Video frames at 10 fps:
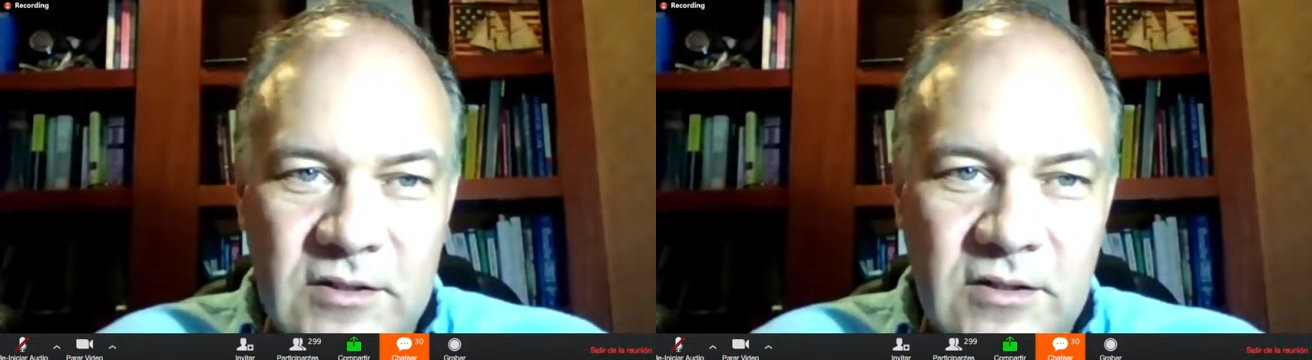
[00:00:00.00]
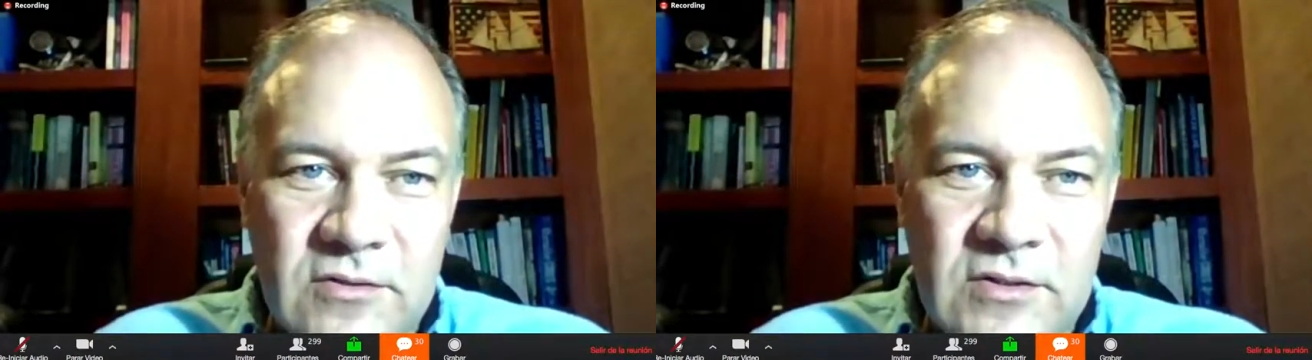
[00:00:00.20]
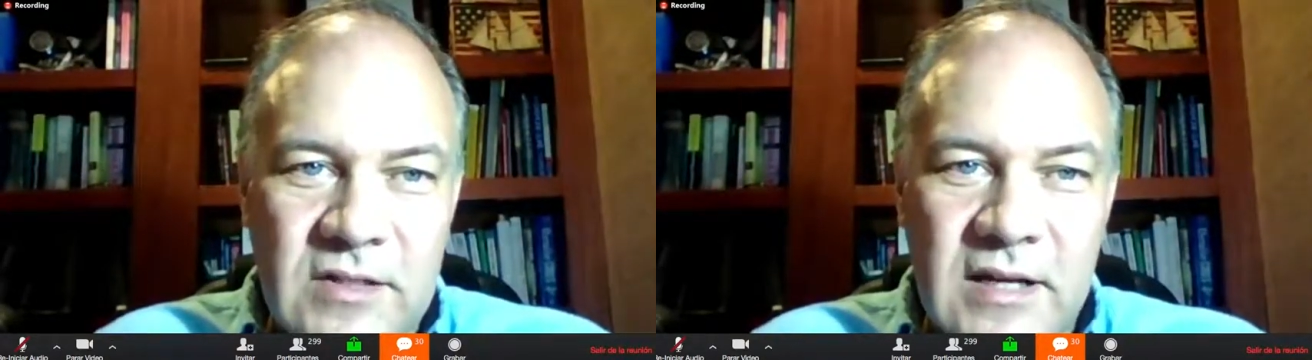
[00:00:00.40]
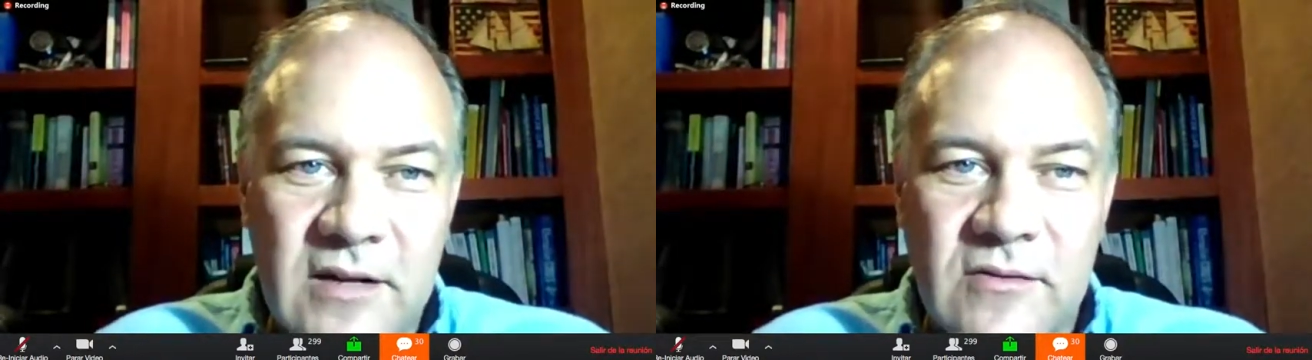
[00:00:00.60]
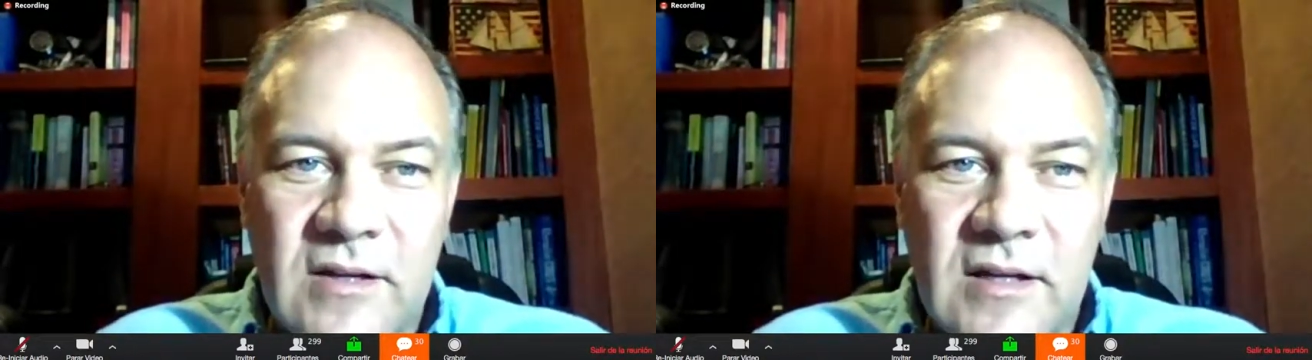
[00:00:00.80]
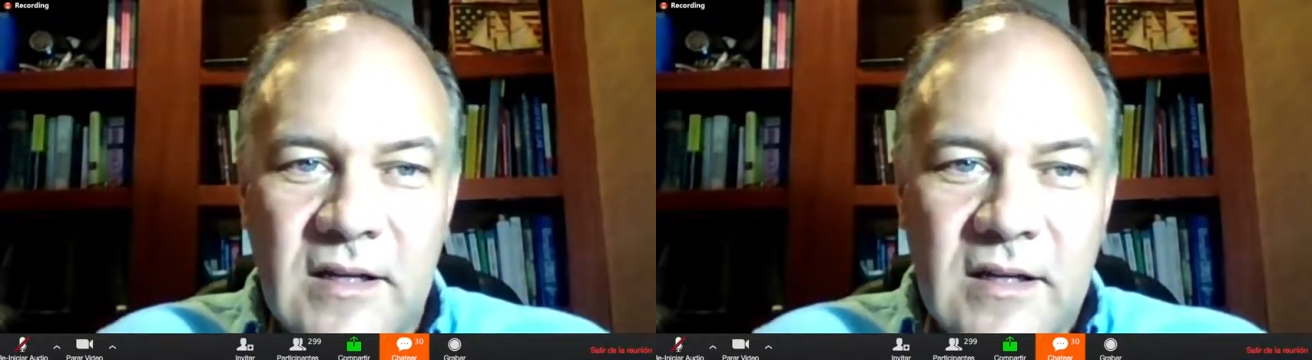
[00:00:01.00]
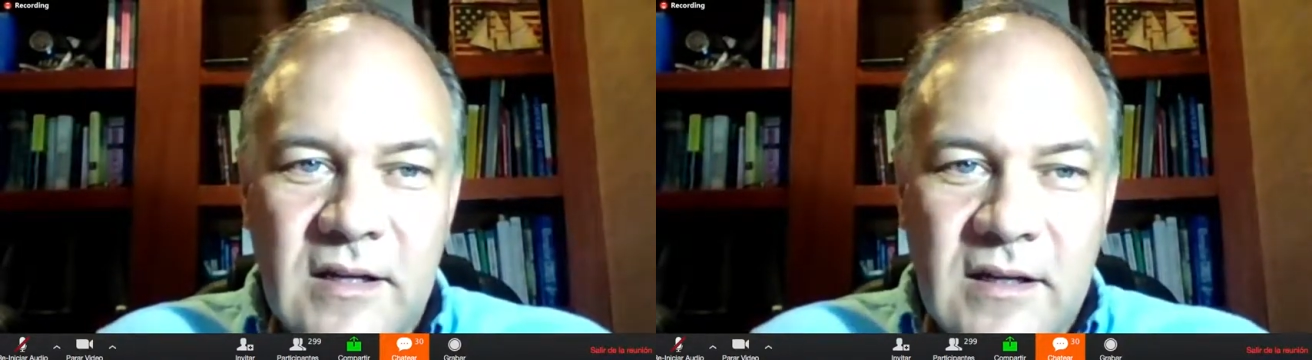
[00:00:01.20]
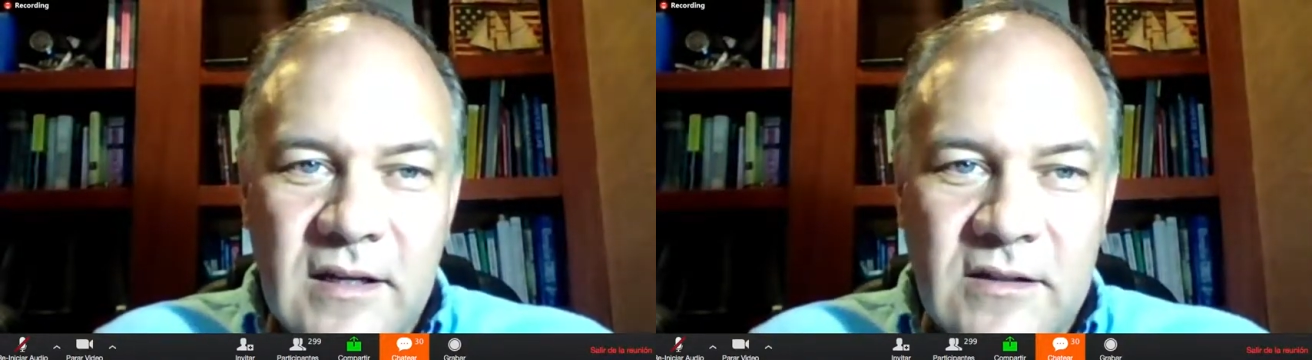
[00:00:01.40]
The gene expression
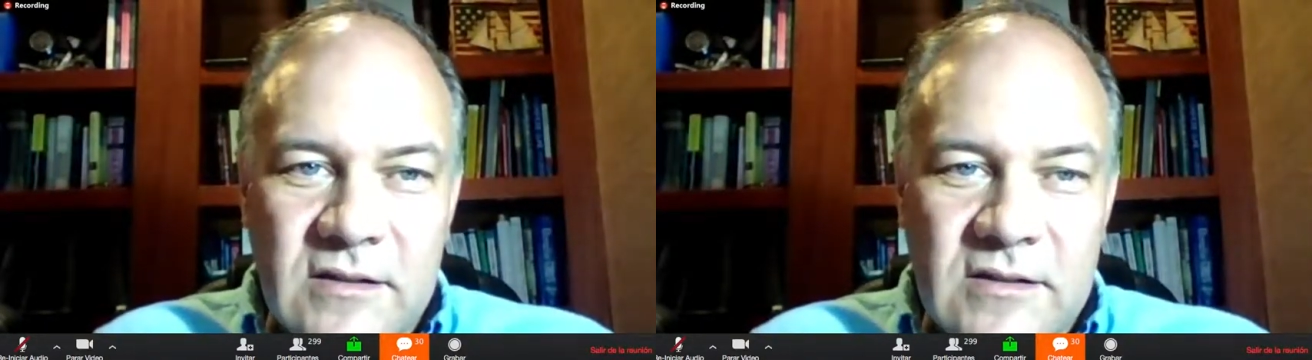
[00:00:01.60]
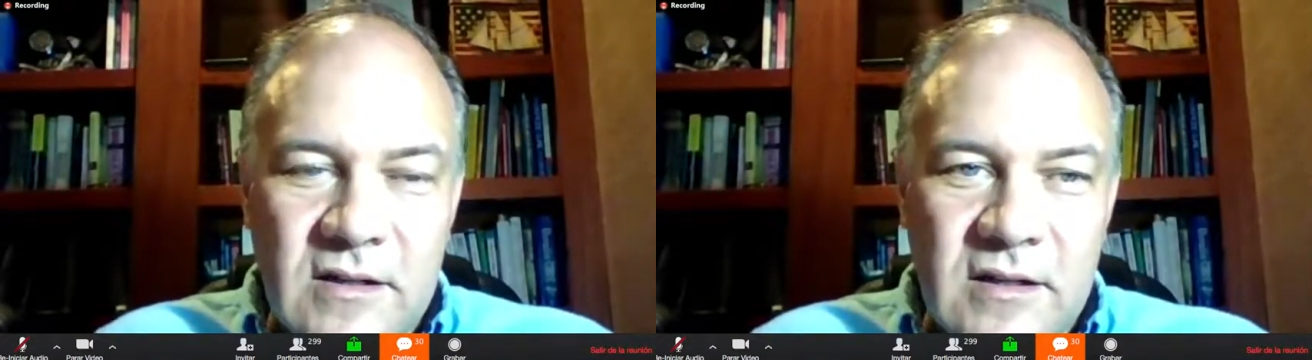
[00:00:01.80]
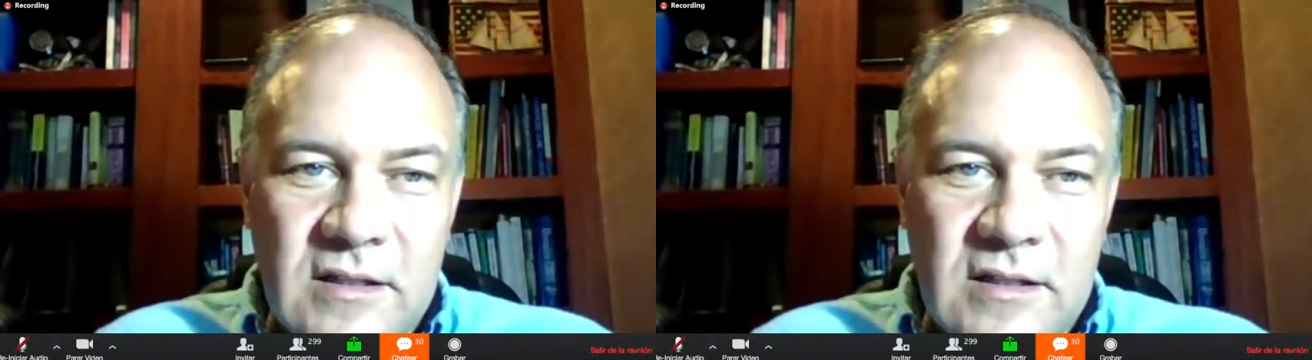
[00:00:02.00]
goes down.